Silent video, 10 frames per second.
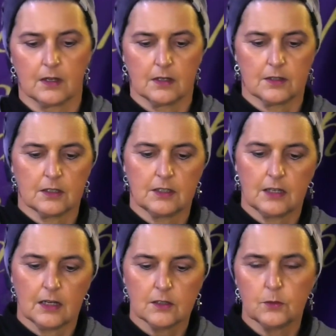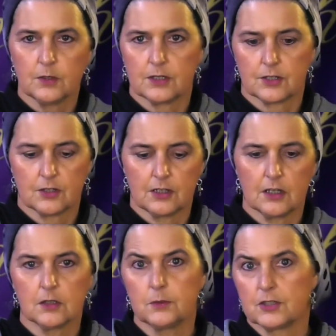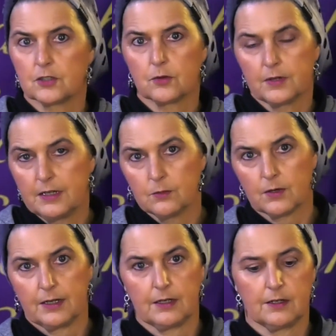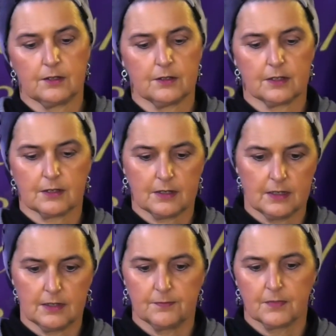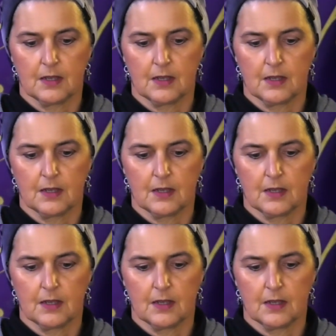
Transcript: The yellowish green right here, again,